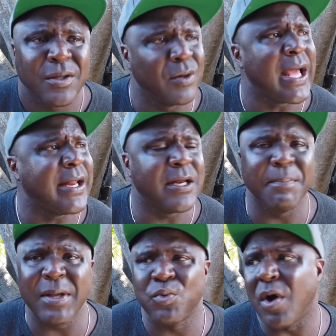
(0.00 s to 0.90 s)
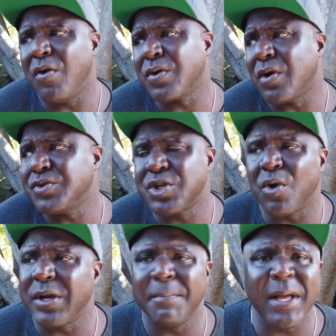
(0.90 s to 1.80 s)
You're not in the go go
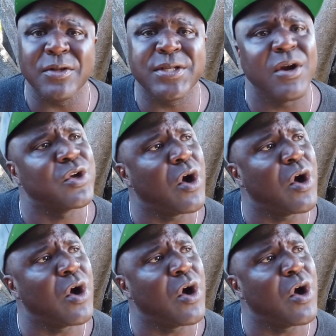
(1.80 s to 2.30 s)
join the military,